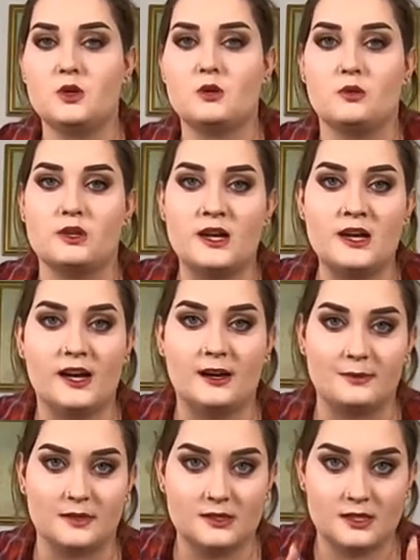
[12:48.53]
When that
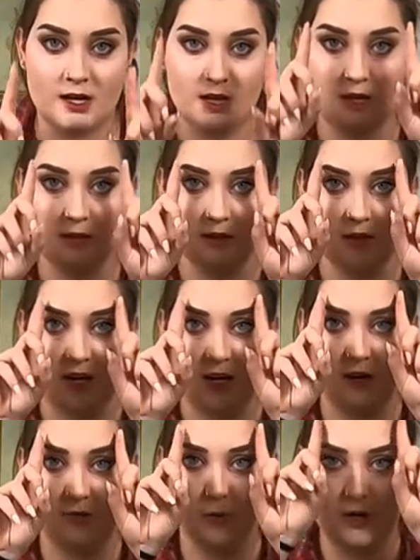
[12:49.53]
happens, then I
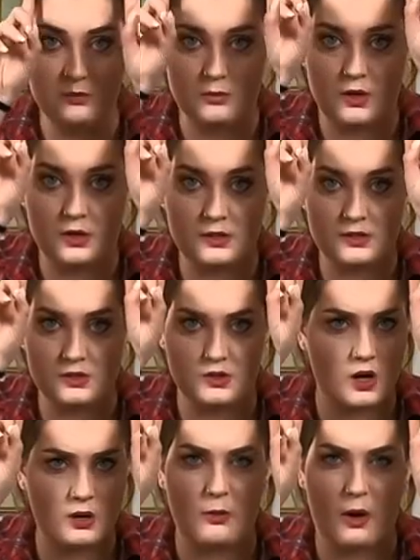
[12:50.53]
have brown marks,
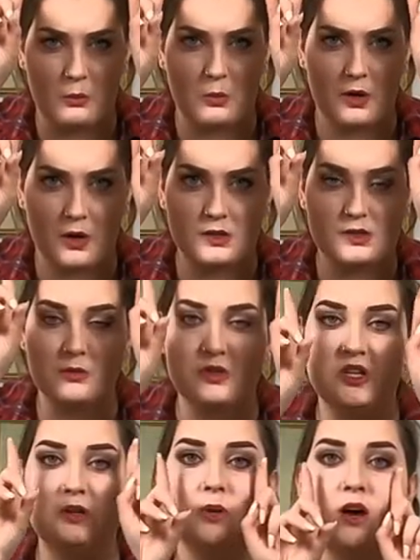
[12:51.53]
dark brown marks on my
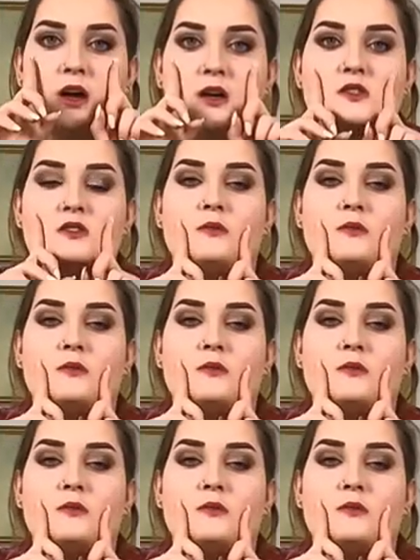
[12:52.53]
cheek pads.